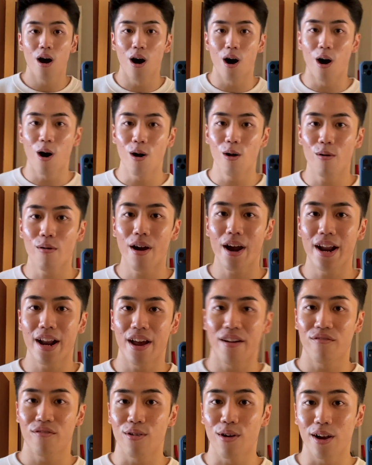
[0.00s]
Alright
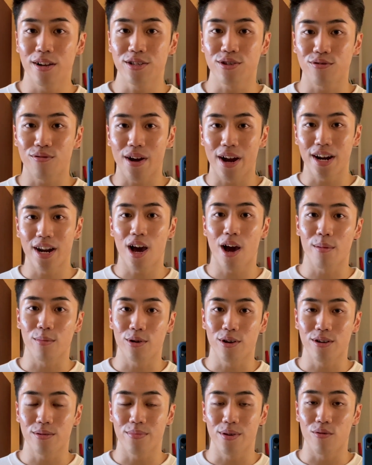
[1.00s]
everyone, so right now I'm
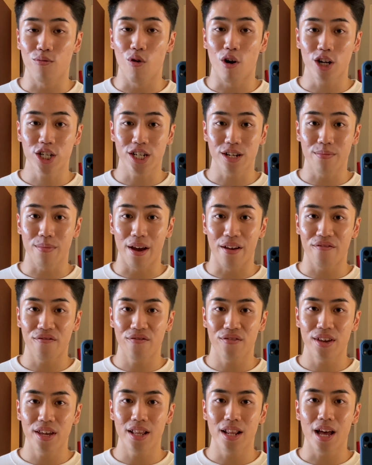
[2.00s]
going to be washing my
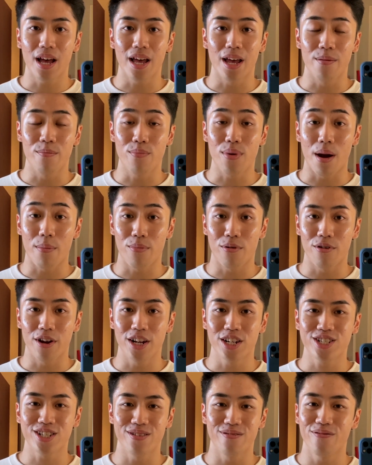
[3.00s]
feet in
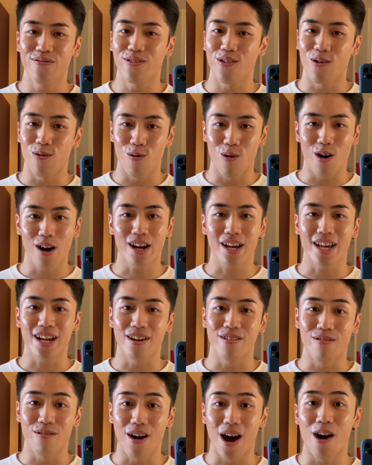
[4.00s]
preparation for walking
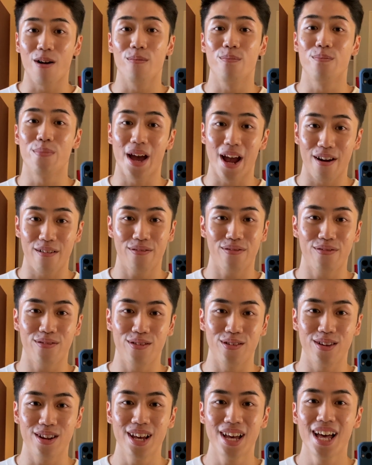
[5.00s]
around
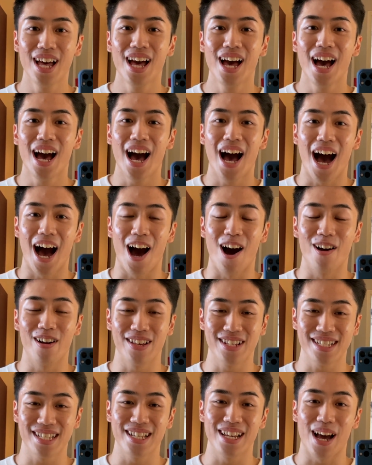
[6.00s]
barefoot.
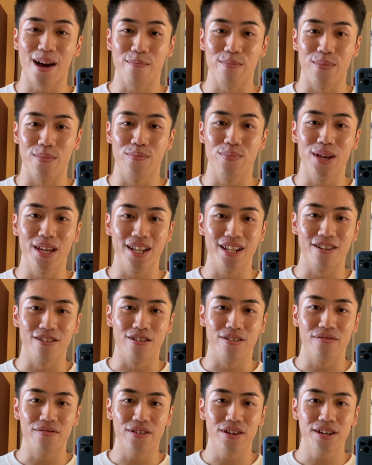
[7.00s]
Honestly, I'm a bit
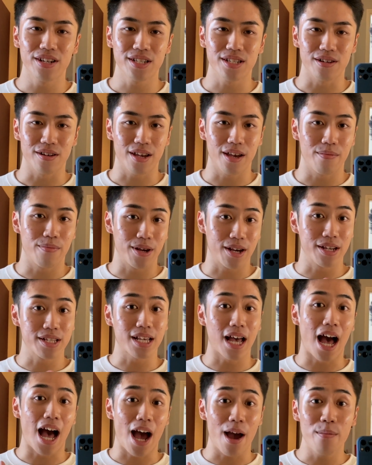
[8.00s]
nervous, okay, because
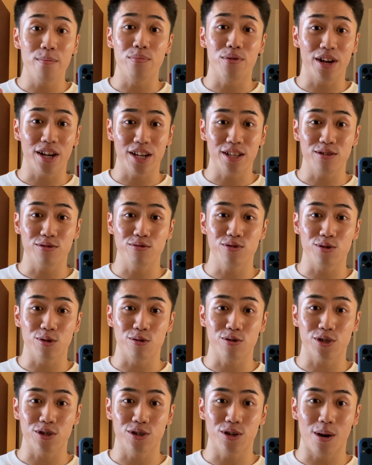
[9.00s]
I'm breaking two
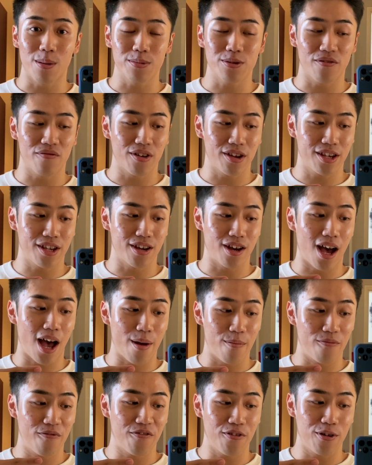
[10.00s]
social norms over here.
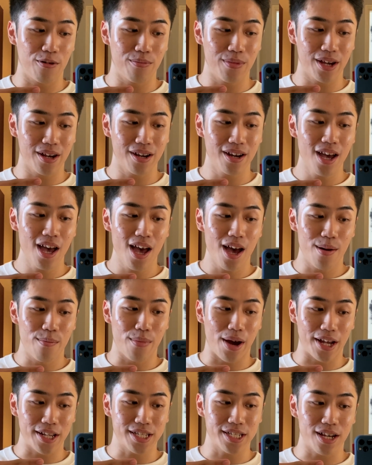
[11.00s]
I'm filming
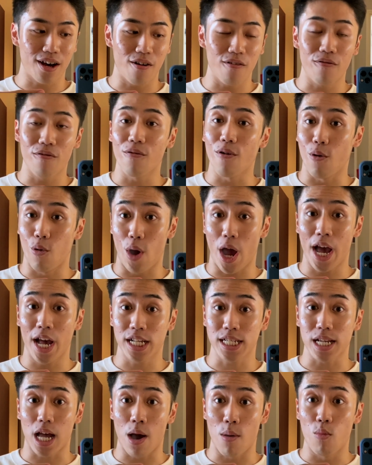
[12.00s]
myself
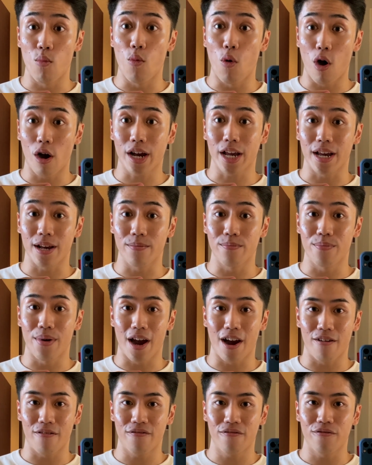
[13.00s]
as I'm walking
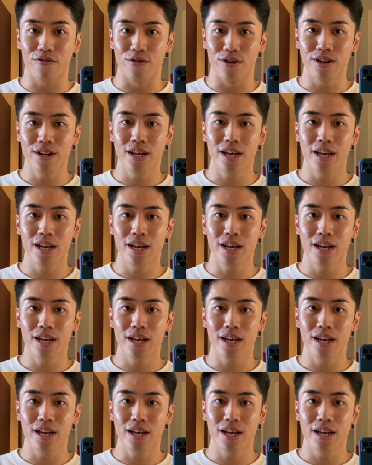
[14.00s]
barefoot.